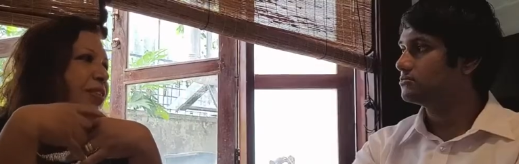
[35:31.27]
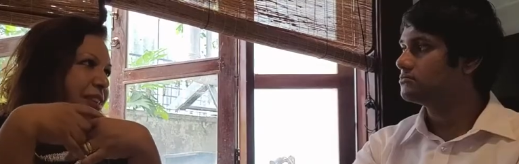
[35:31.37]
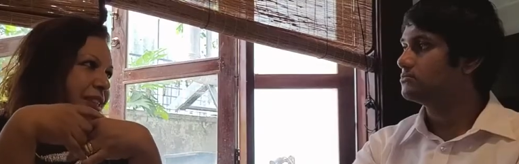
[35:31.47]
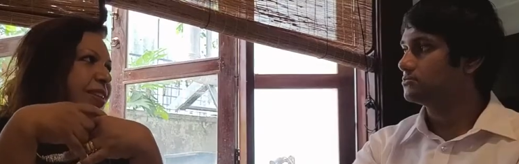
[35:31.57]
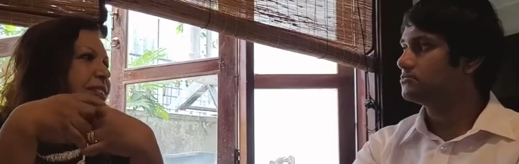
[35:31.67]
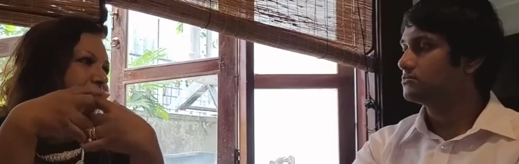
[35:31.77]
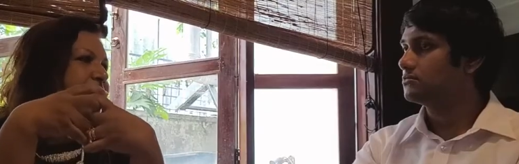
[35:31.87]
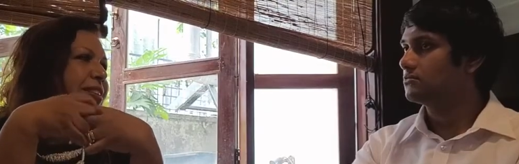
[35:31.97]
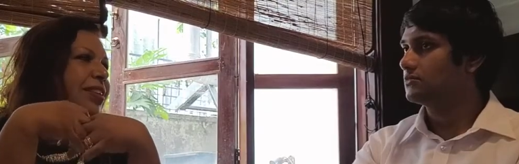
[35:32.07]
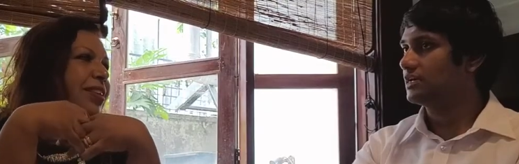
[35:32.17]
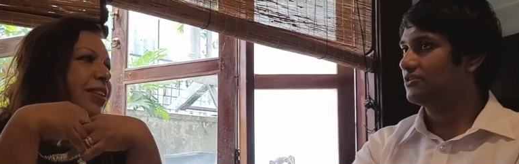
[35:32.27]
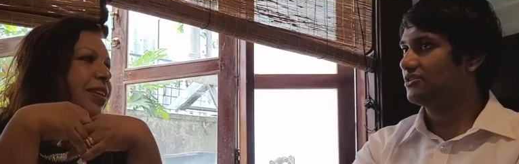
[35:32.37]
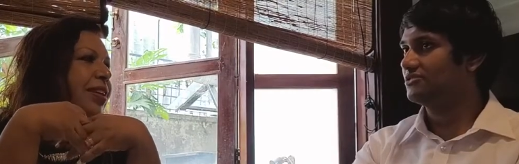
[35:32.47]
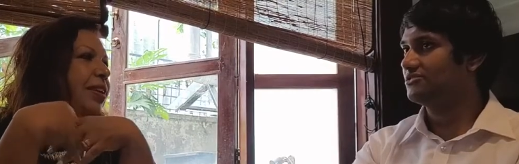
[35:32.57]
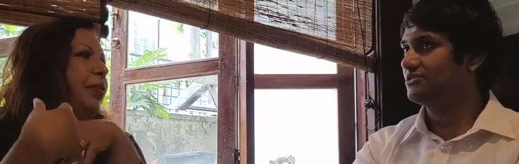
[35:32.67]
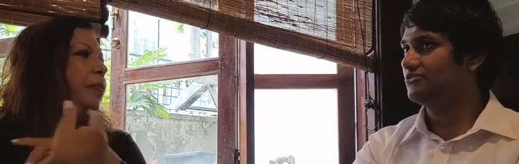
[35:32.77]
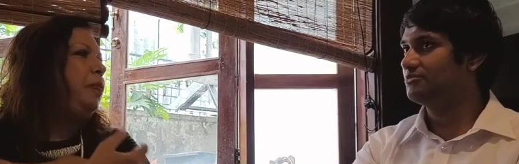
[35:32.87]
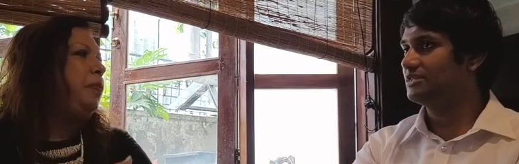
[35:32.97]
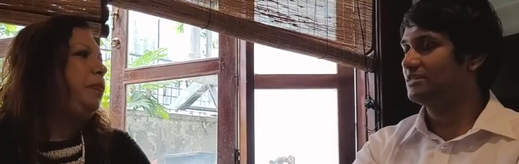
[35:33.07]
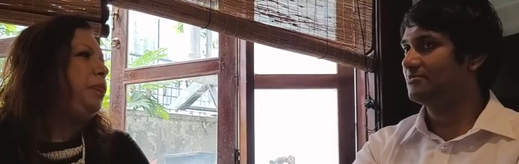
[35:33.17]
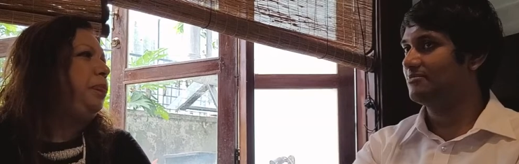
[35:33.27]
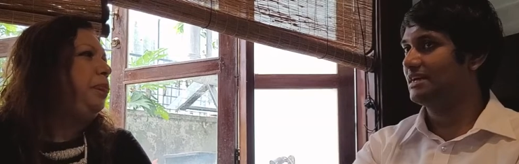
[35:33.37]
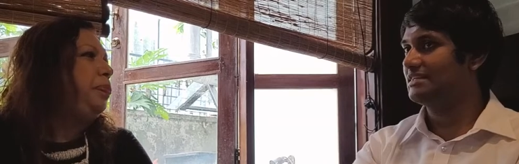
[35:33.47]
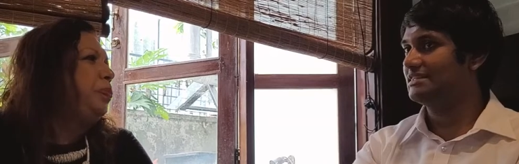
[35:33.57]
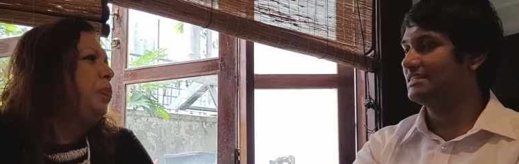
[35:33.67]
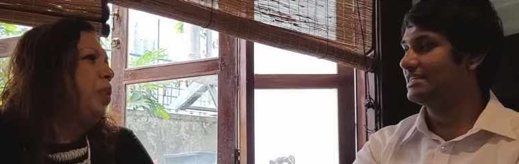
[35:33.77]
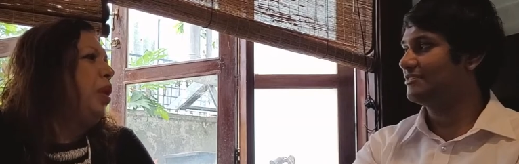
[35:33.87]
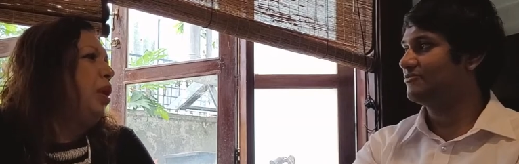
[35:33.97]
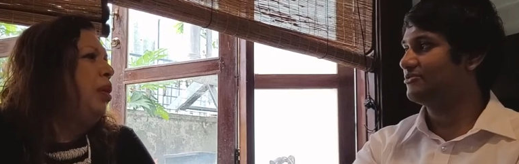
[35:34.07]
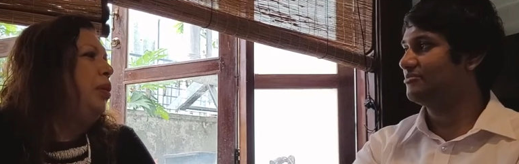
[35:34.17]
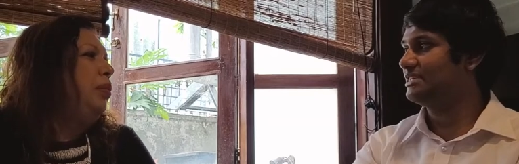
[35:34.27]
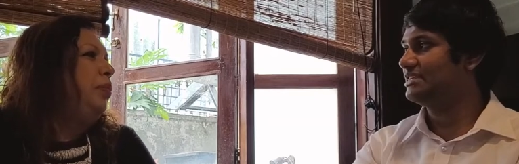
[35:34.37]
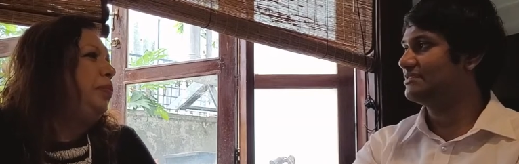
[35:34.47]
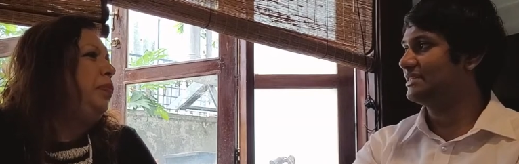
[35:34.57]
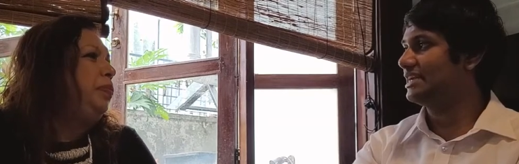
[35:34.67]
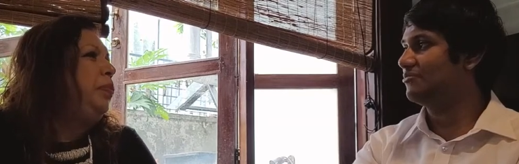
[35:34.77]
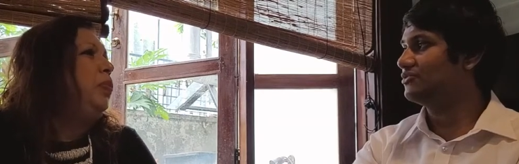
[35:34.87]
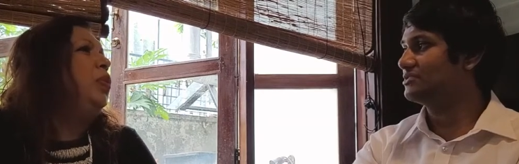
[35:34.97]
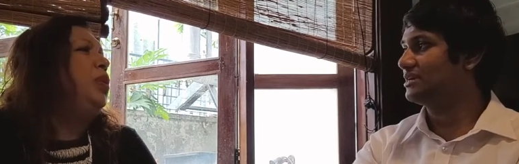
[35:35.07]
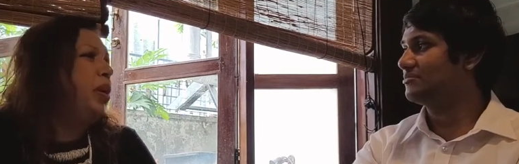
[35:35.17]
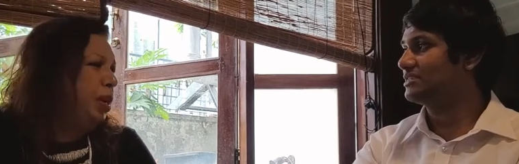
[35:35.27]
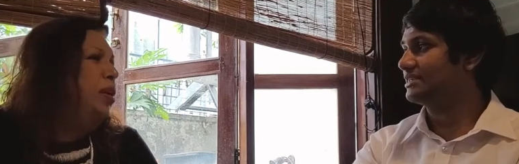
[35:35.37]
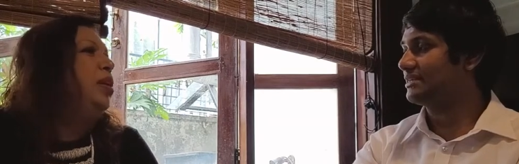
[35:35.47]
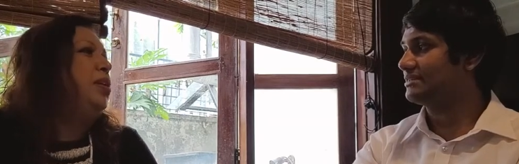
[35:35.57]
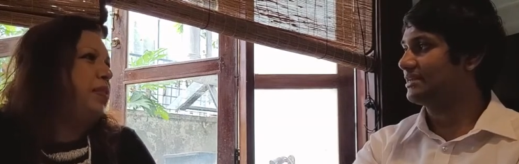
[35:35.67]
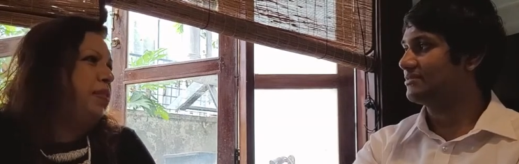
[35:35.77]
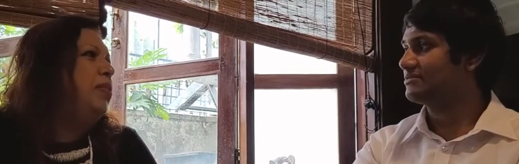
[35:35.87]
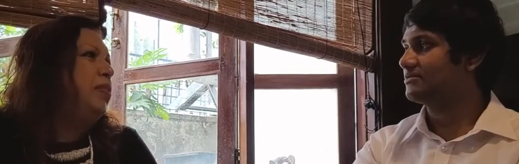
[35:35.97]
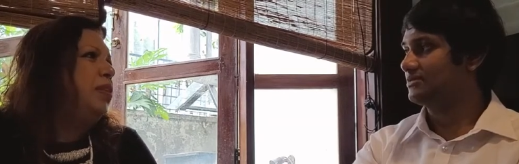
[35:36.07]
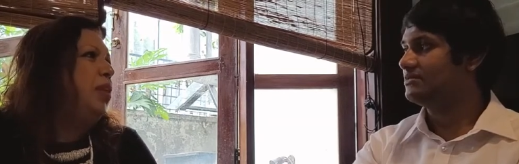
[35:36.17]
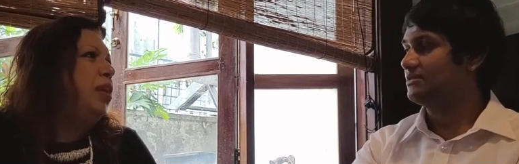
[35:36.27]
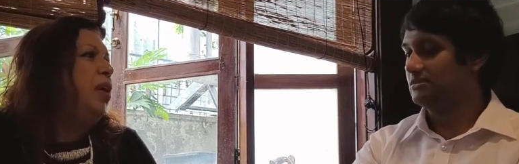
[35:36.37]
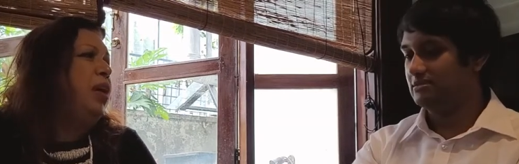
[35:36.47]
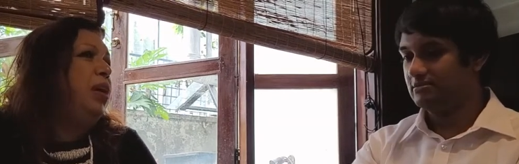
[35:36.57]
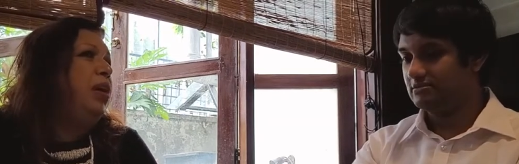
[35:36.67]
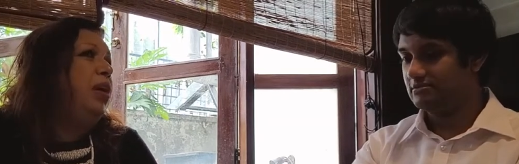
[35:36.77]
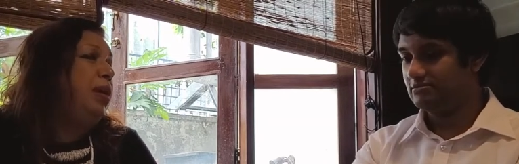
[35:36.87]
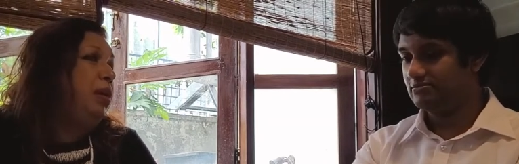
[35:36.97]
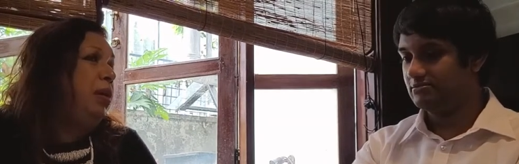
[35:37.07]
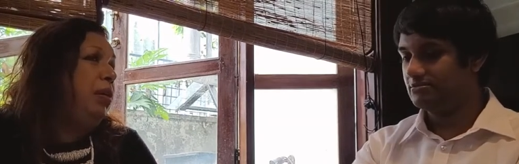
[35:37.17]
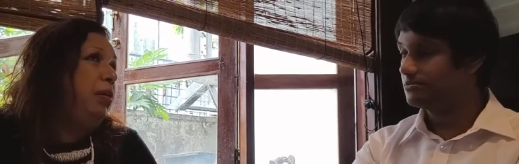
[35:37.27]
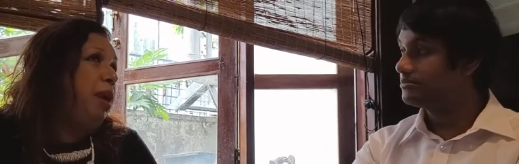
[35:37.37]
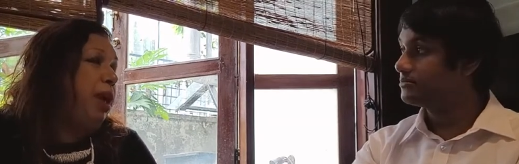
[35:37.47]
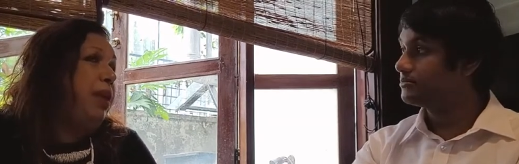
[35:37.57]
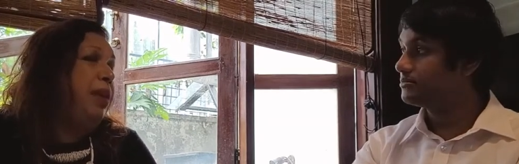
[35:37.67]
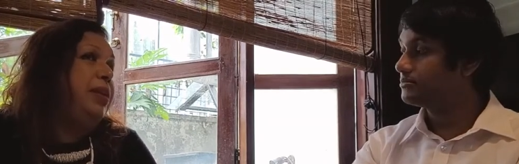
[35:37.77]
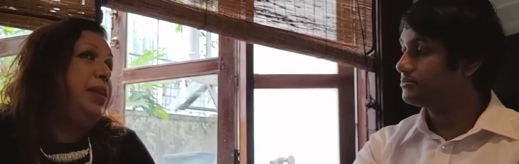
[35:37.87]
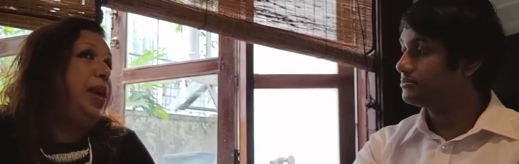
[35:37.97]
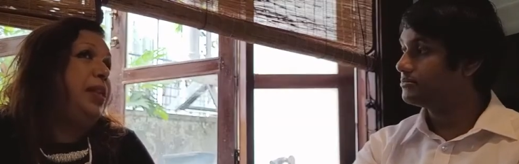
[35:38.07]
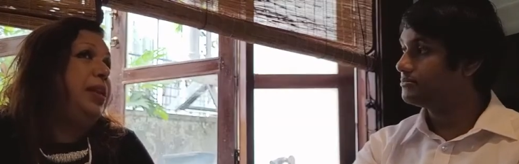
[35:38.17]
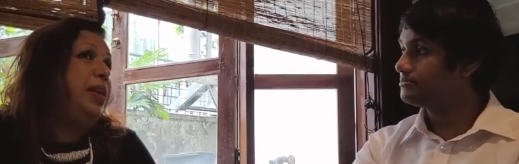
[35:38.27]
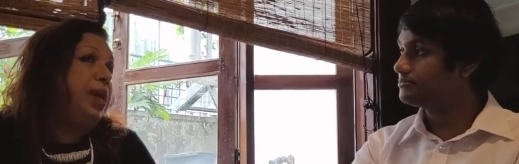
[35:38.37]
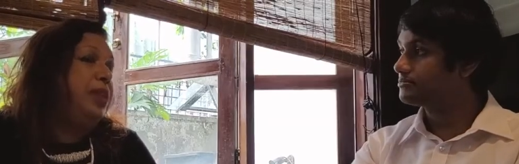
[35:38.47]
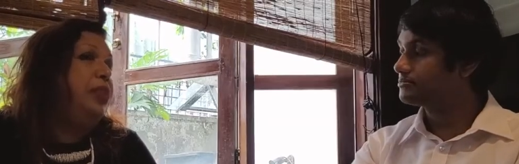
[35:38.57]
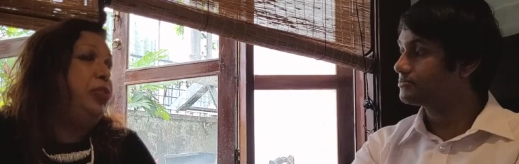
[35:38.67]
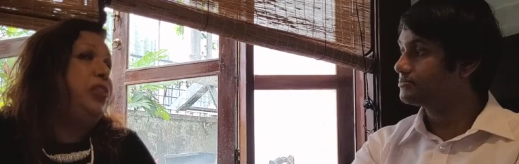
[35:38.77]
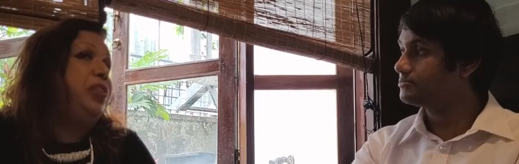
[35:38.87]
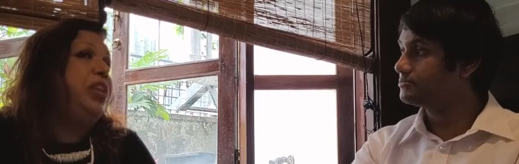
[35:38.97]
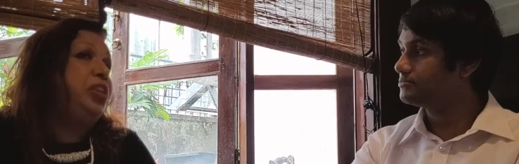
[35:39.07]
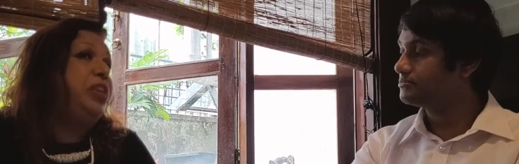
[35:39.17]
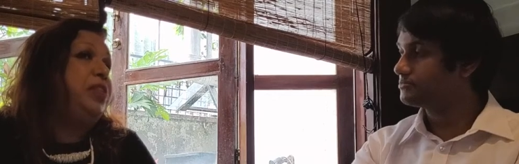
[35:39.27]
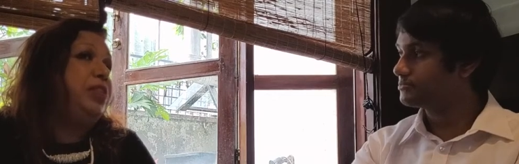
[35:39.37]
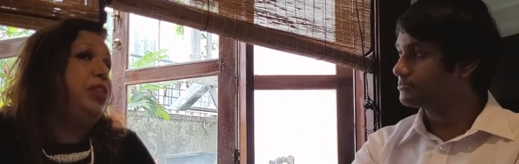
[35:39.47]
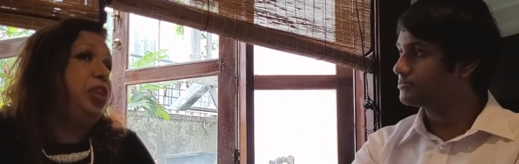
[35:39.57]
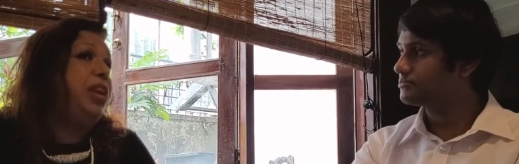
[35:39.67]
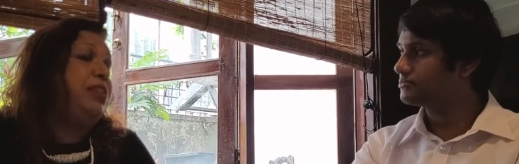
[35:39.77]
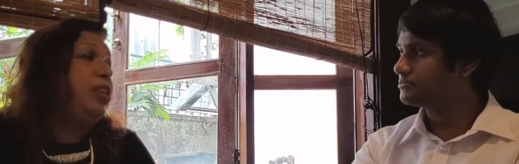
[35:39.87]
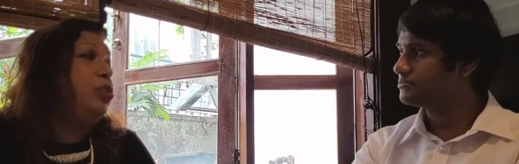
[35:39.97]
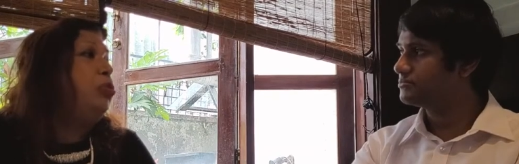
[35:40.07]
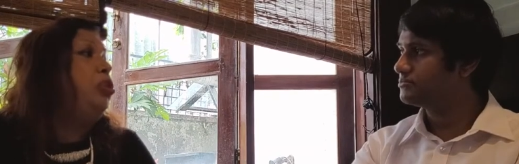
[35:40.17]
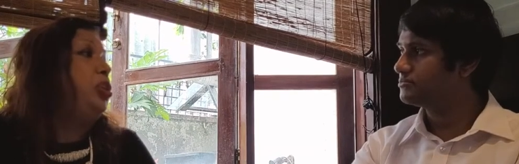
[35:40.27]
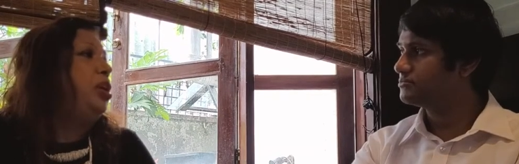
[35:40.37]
Speaker 1: with it. And also, the woman might think it would be a shame or
Speaker 2: something. Yeah, like yes. That. Uh, and and in other other jurisdictions, she has
Speaker 1: a
Speaker 2: huge